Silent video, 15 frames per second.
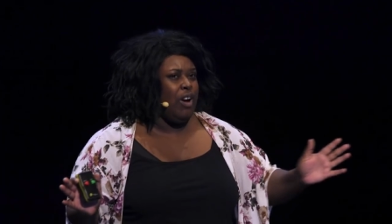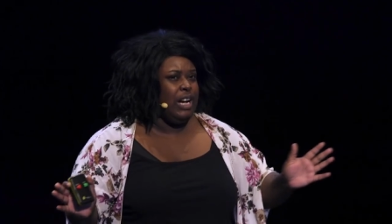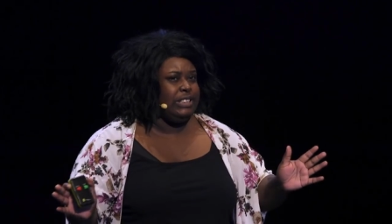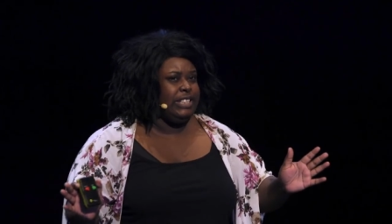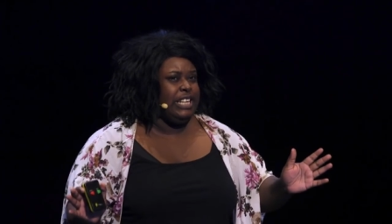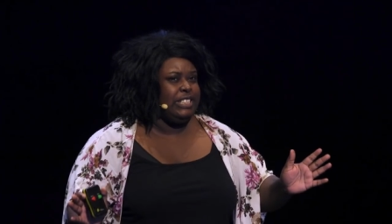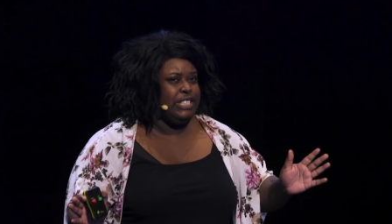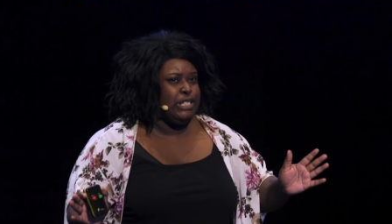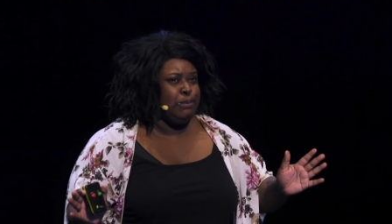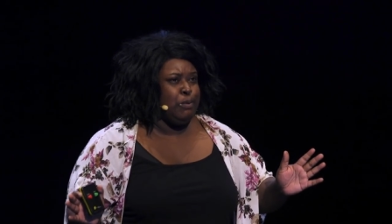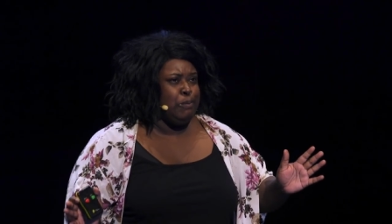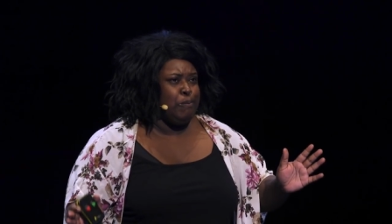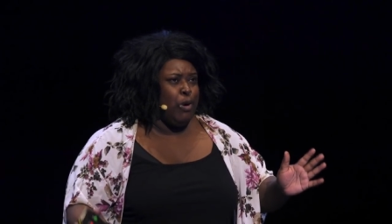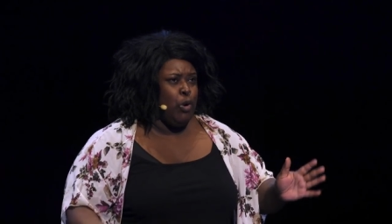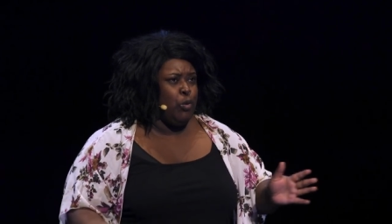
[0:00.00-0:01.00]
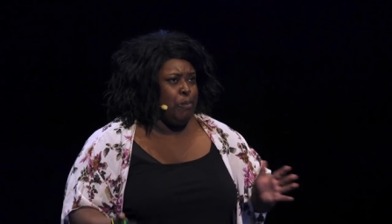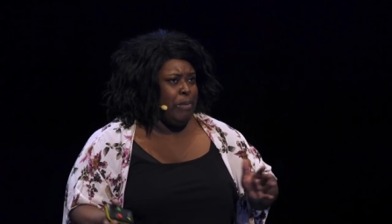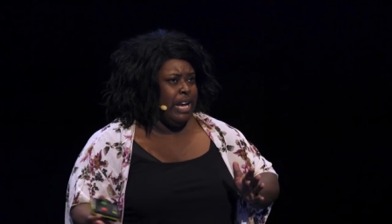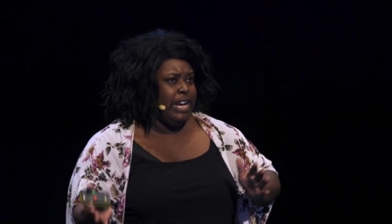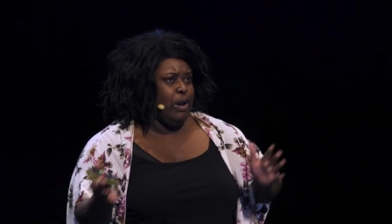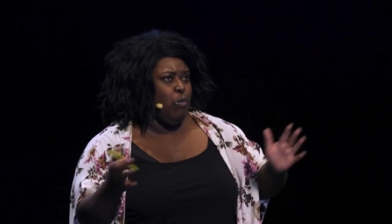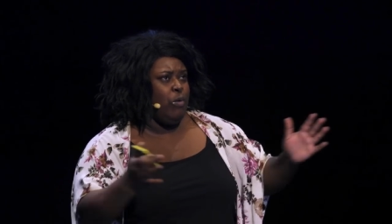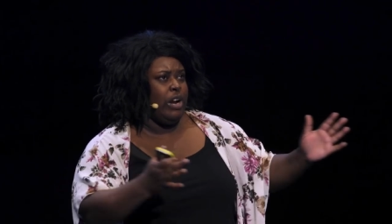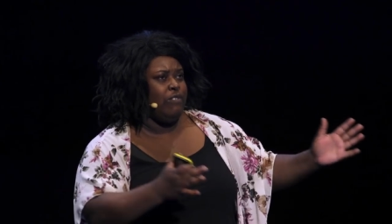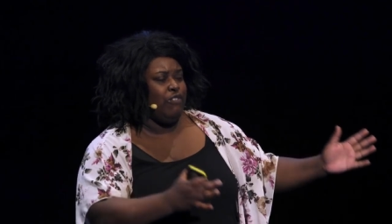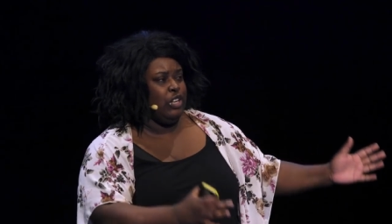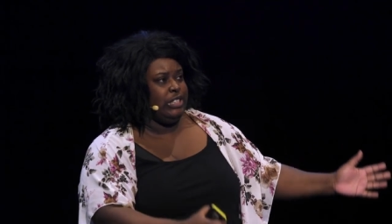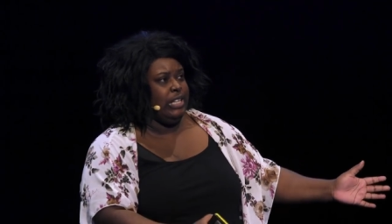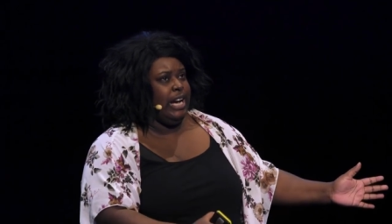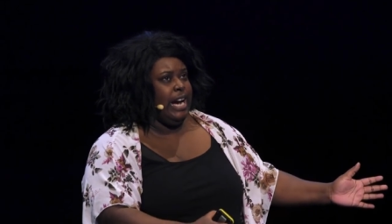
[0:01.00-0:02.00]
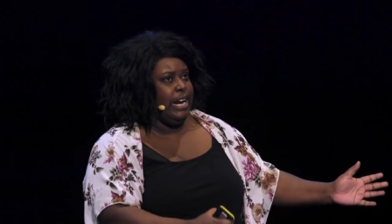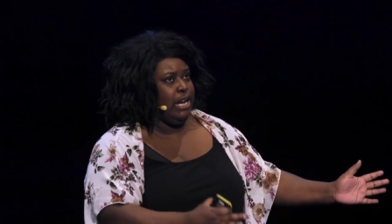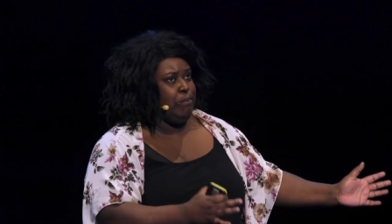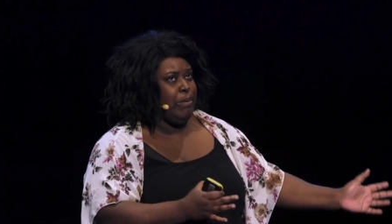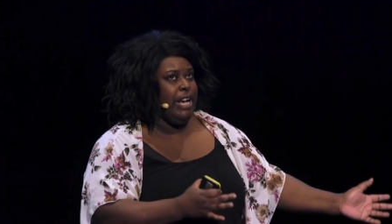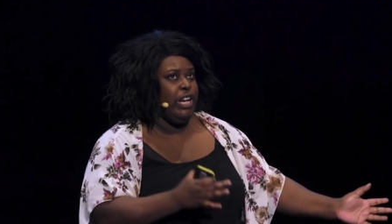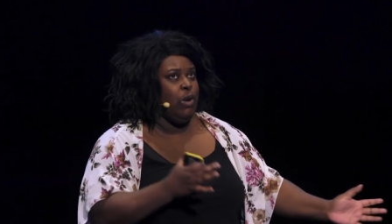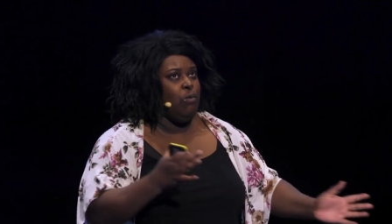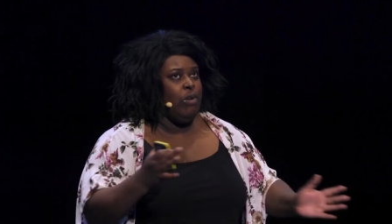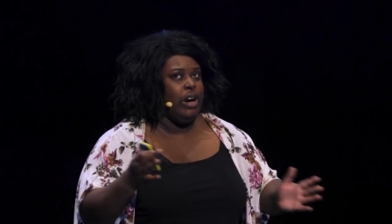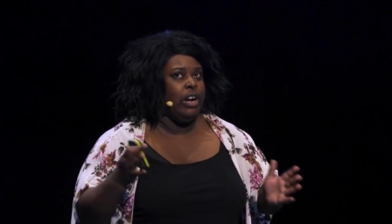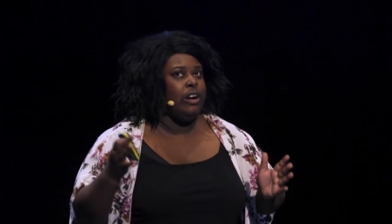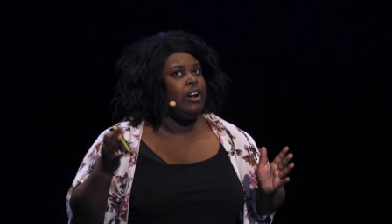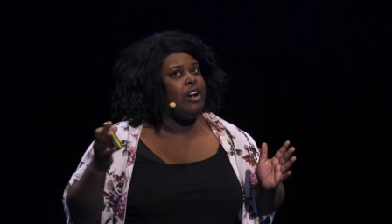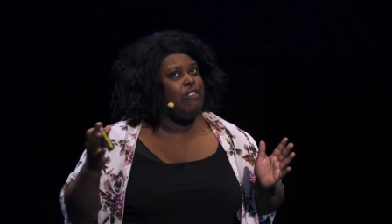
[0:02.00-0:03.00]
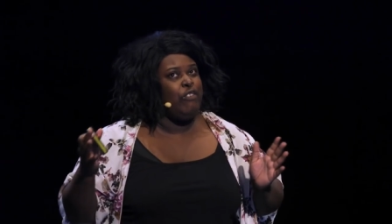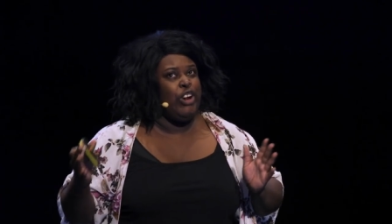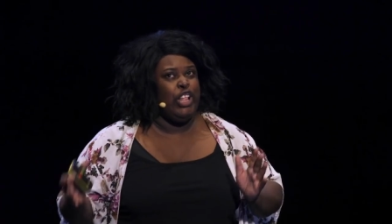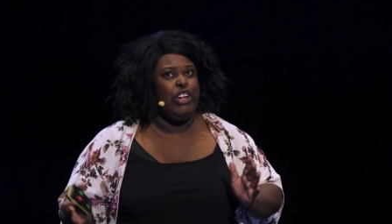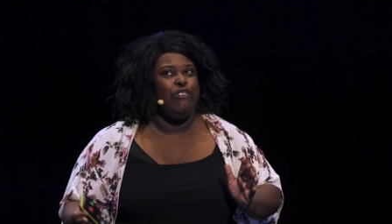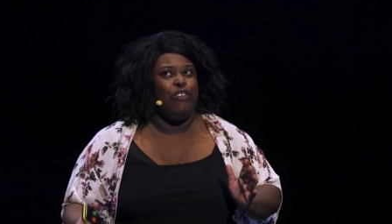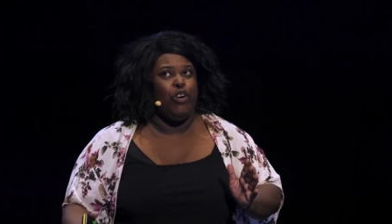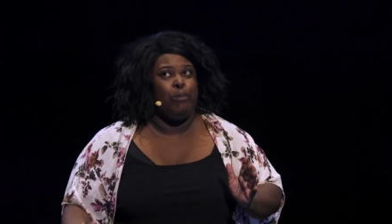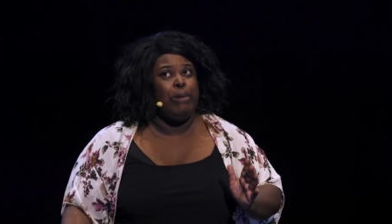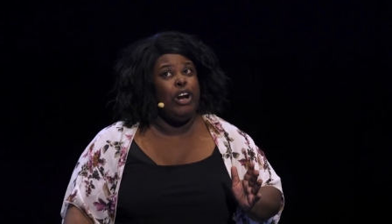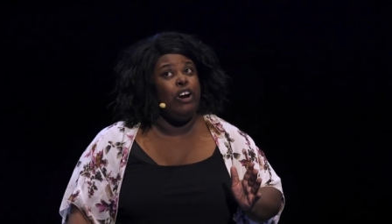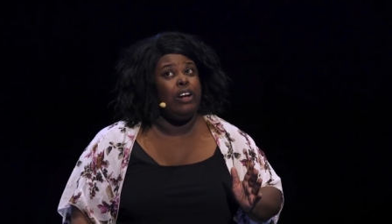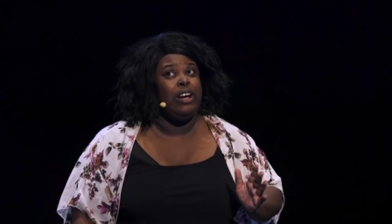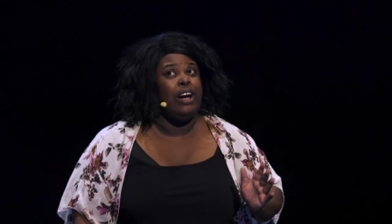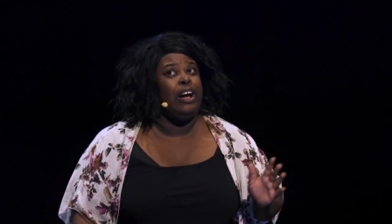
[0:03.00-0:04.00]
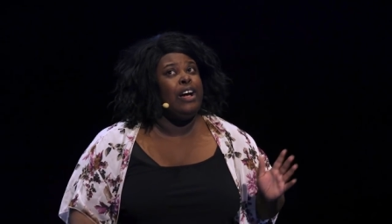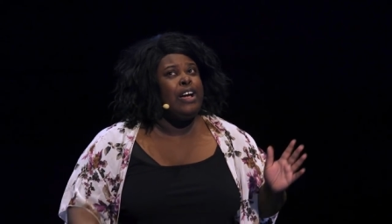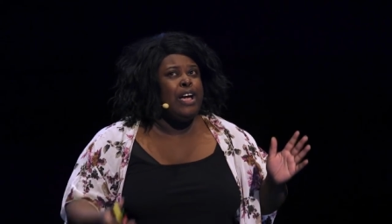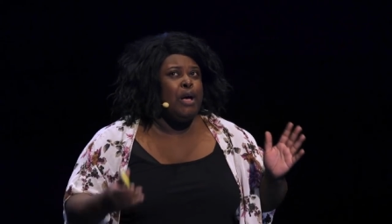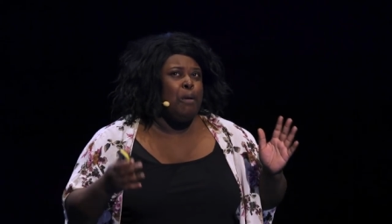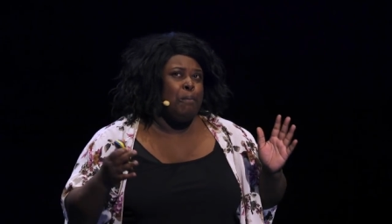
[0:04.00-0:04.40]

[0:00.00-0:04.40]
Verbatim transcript: processes, but both making one for Slack and making one really for America.